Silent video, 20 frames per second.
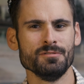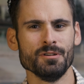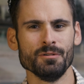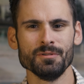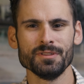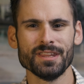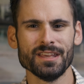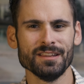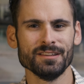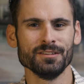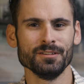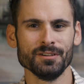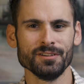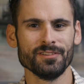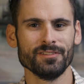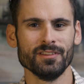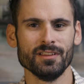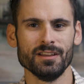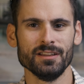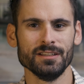you know what that
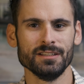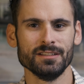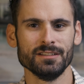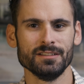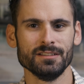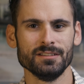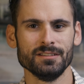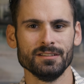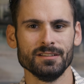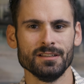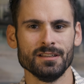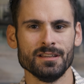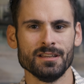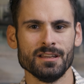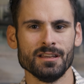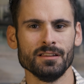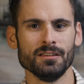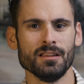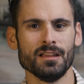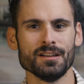looks like?
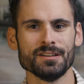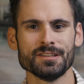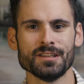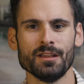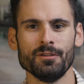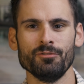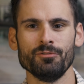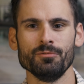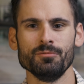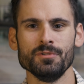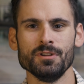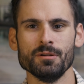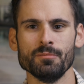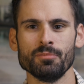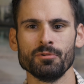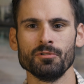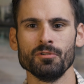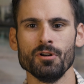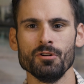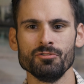A lot of times when we
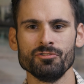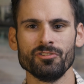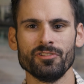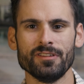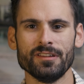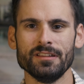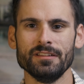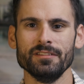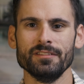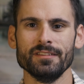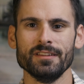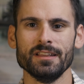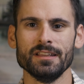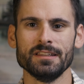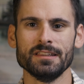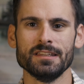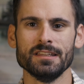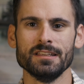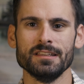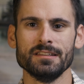approach things
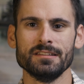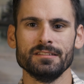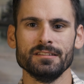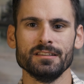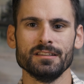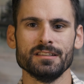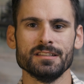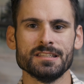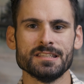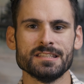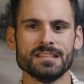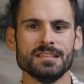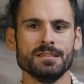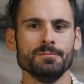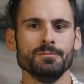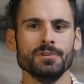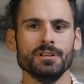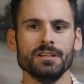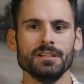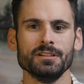like this, it can
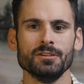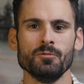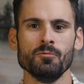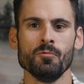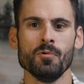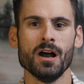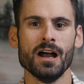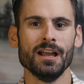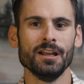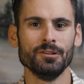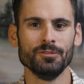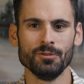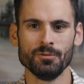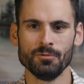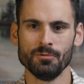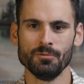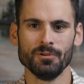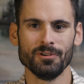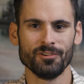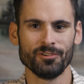seem like a wild
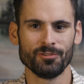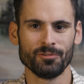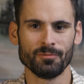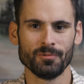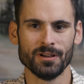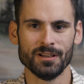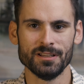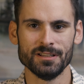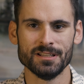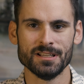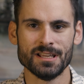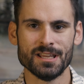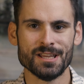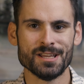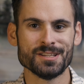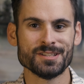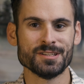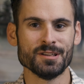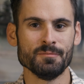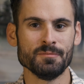horse, right?
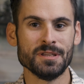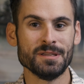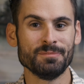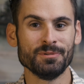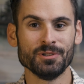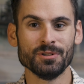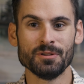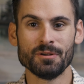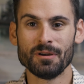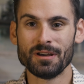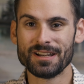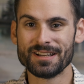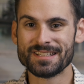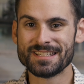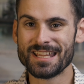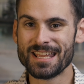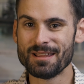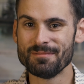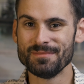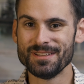Some people know how to
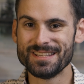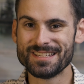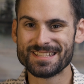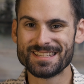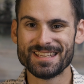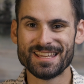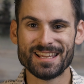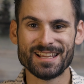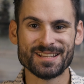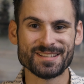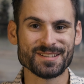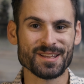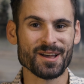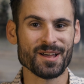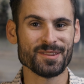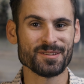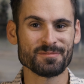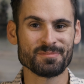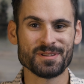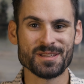tame these things.
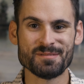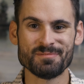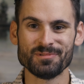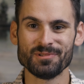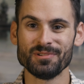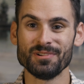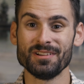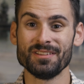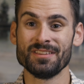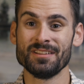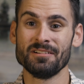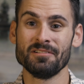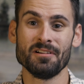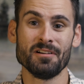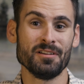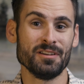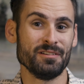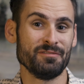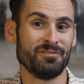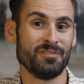Other people, they're
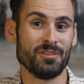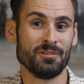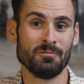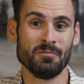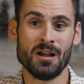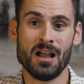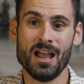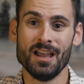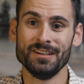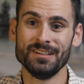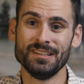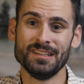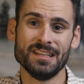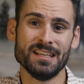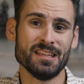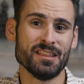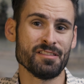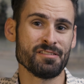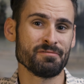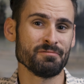on it for the ride and they
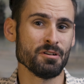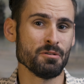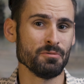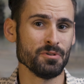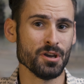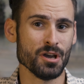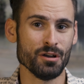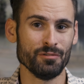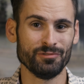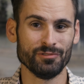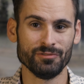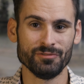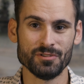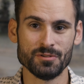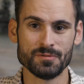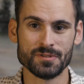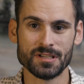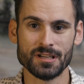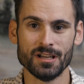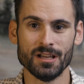get thrown off a
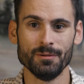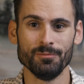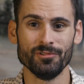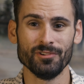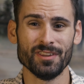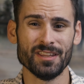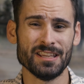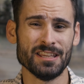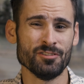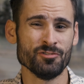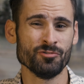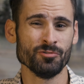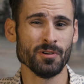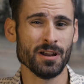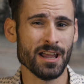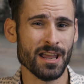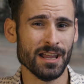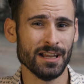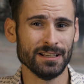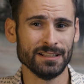few times or they get
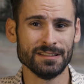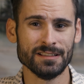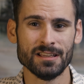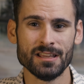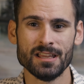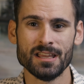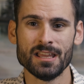dragged